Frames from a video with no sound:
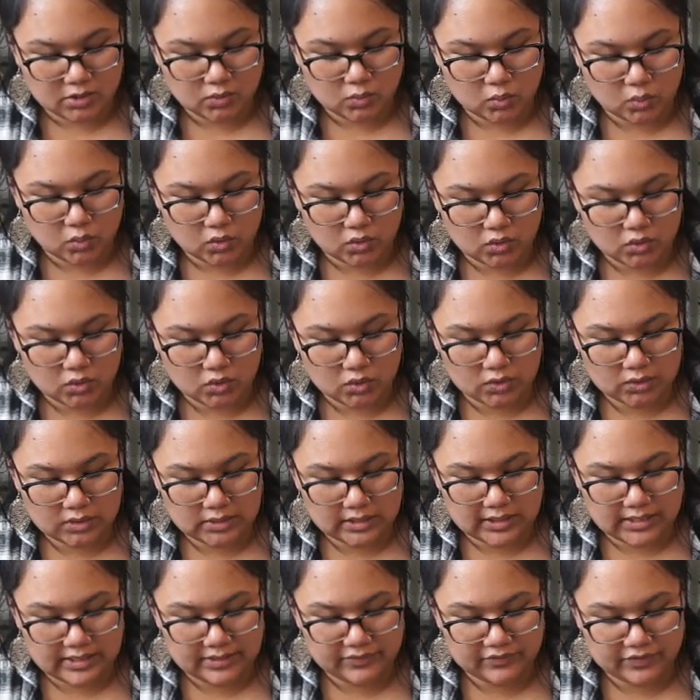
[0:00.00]
wool
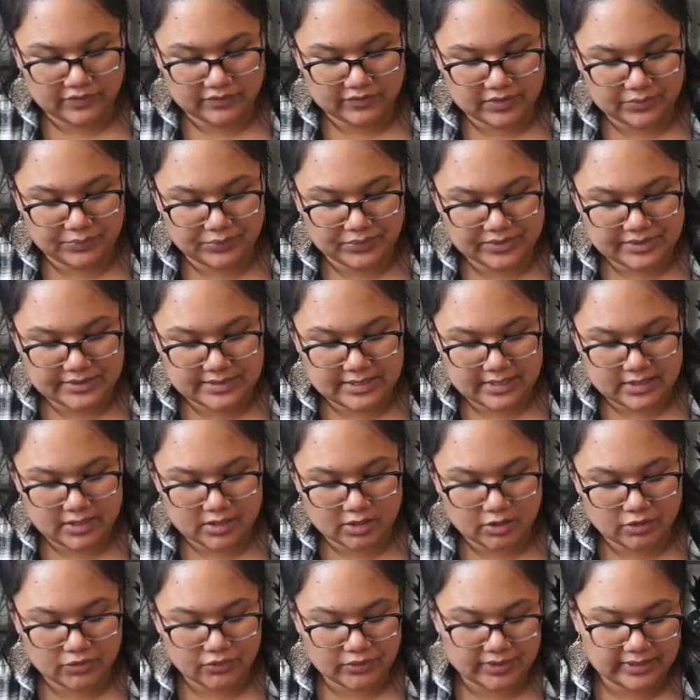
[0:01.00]
and 50%
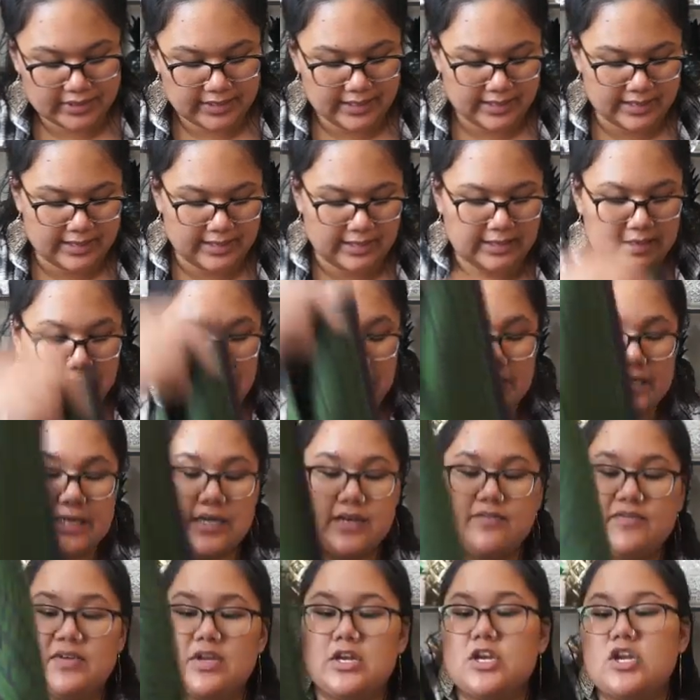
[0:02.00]
acrylic. I
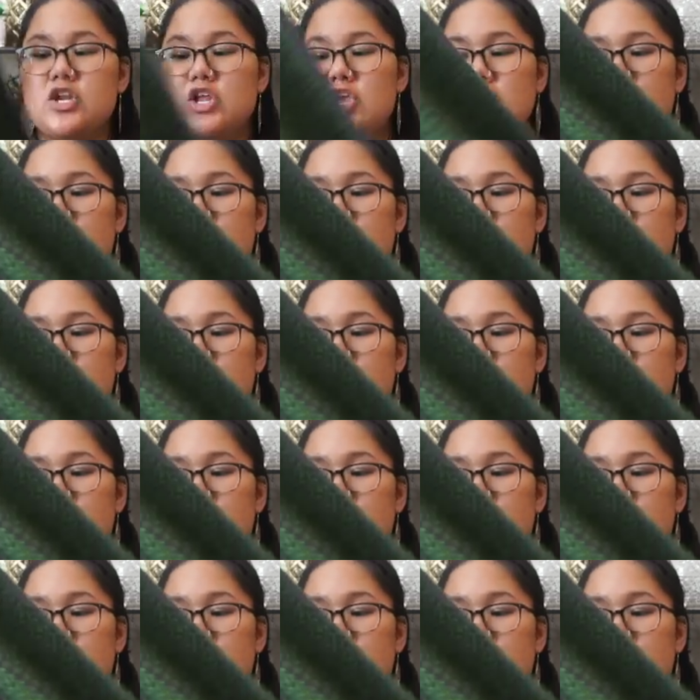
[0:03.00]
didn't even